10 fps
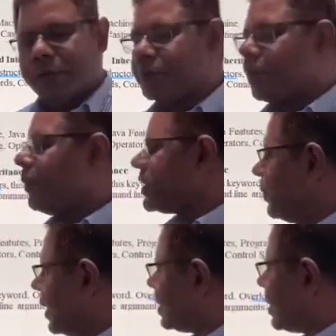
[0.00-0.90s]
So first
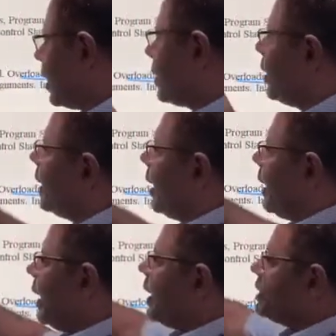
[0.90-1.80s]
we can start the
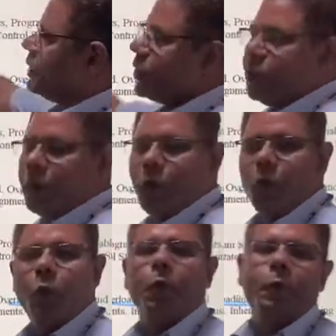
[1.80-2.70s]
introduction to
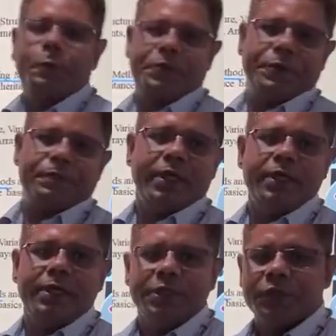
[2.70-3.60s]
OOPS.
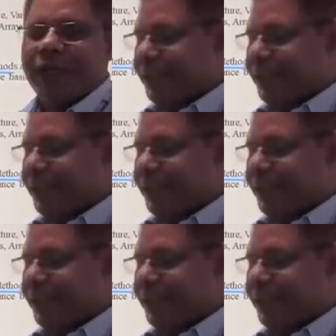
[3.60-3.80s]
So in